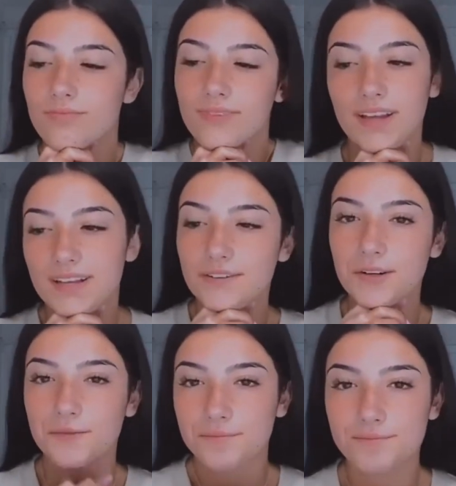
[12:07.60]
I don't
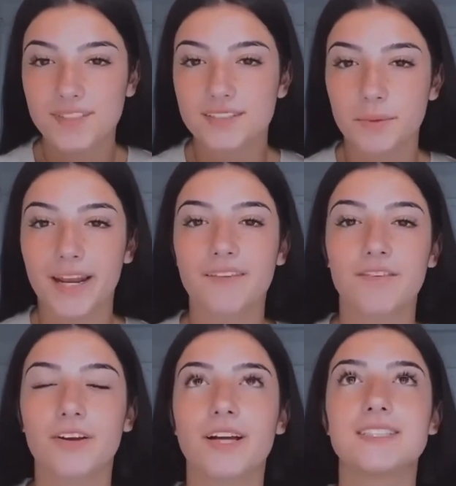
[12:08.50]
know. I'm just waiting
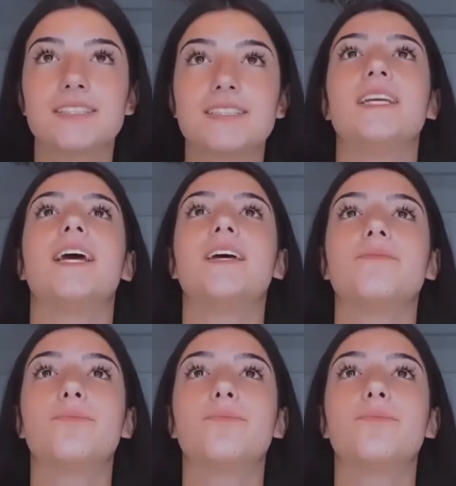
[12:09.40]
for you guys to see it.